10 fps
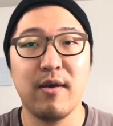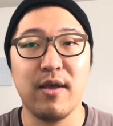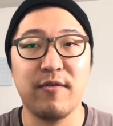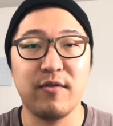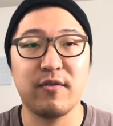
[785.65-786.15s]

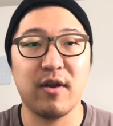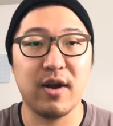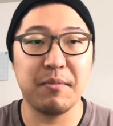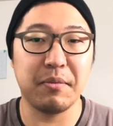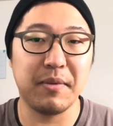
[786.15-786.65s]
If you
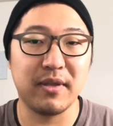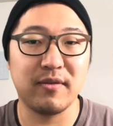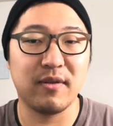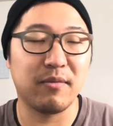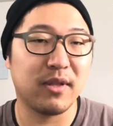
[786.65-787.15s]
start implementing
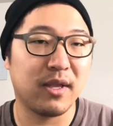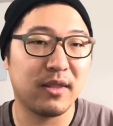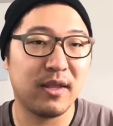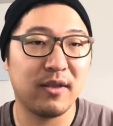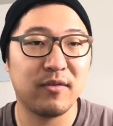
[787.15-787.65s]
something
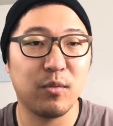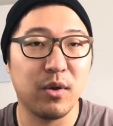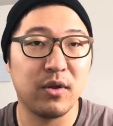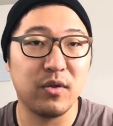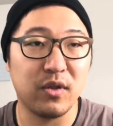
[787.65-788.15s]
like this,
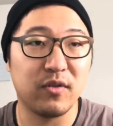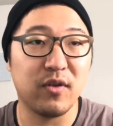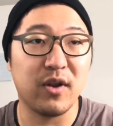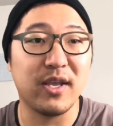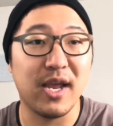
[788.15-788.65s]
where you can
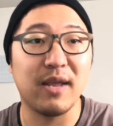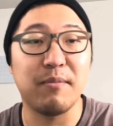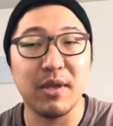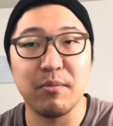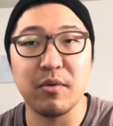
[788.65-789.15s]
start getting
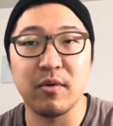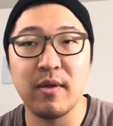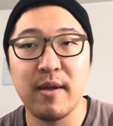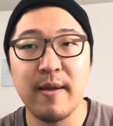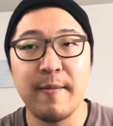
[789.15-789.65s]
people
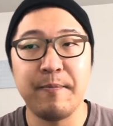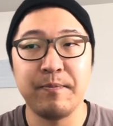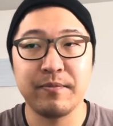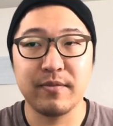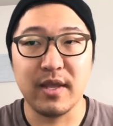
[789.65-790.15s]

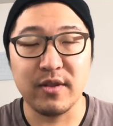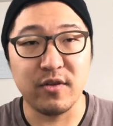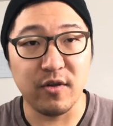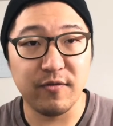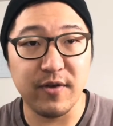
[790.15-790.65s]

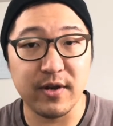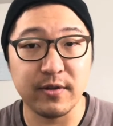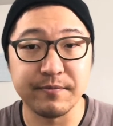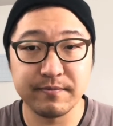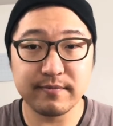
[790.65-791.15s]
into your
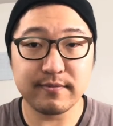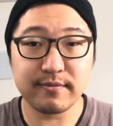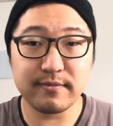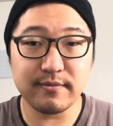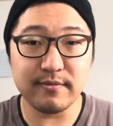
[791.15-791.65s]
funnel.
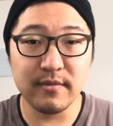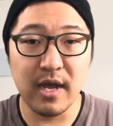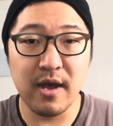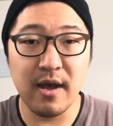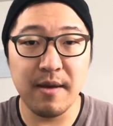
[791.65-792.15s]

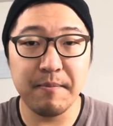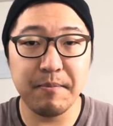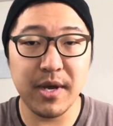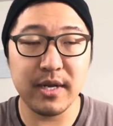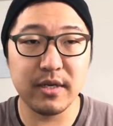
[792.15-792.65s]

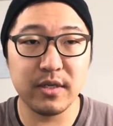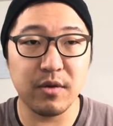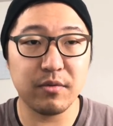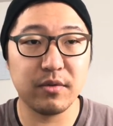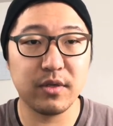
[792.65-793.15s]
But
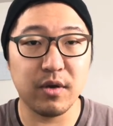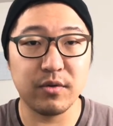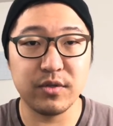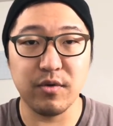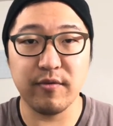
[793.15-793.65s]
don't go
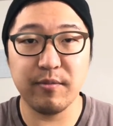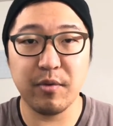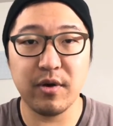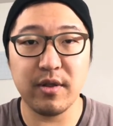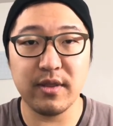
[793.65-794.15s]
too
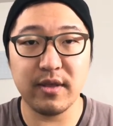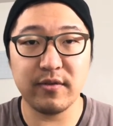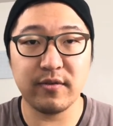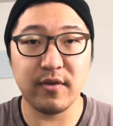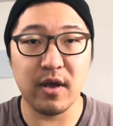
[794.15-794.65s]
overboard on
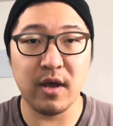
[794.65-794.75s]
this,